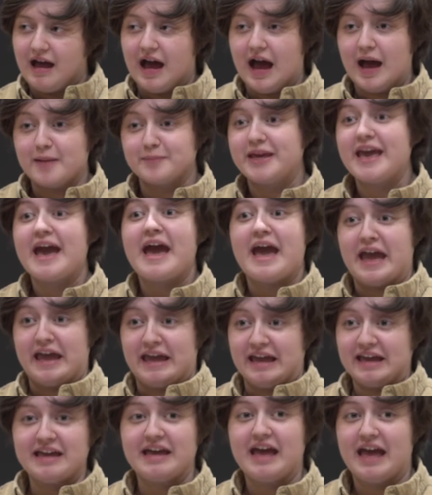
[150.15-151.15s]
"I'm
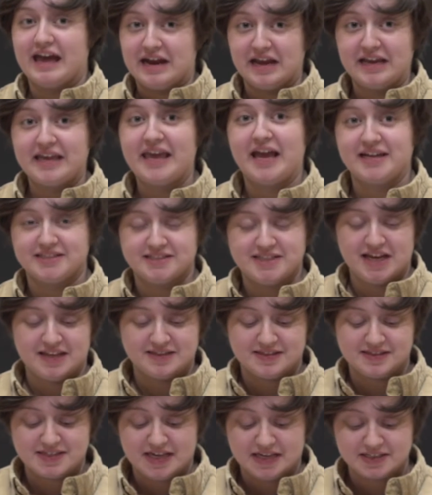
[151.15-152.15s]
gay, and I can't
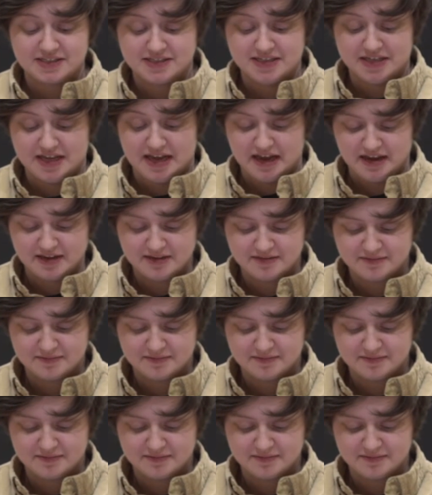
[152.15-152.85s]
take the test today."